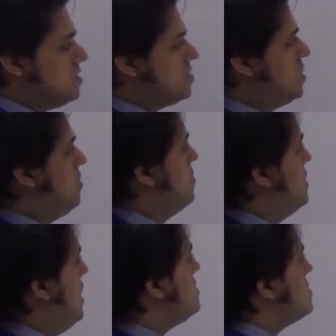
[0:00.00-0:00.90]
So
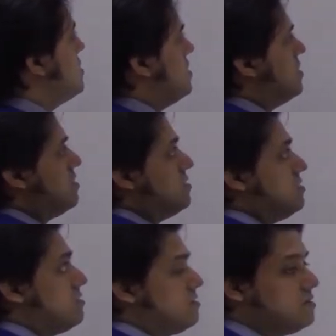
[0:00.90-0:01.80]
yes,
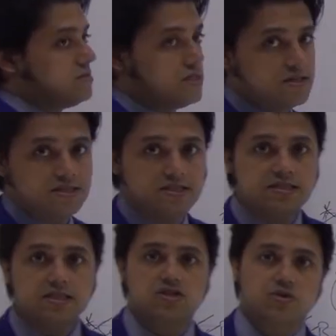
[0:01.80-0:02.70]
the
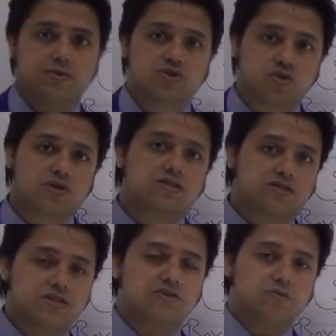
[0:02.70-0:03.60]
diseases of the Sjogren
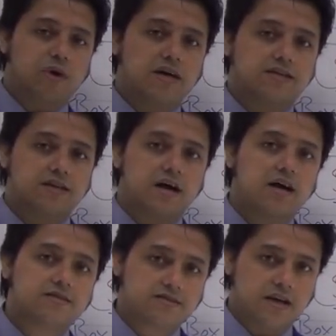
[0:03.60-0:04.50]
syndrome, my dear,
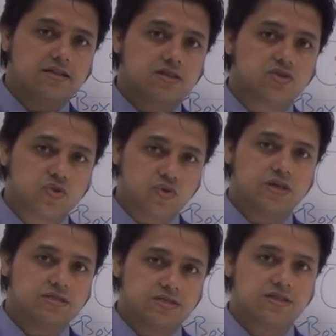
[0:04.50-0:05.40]
I say the
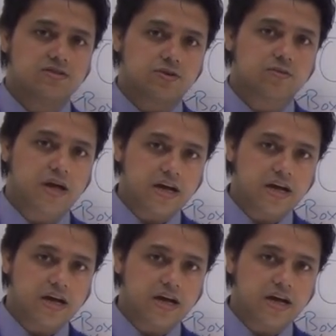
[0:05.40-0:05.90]
Sjogren syndrome,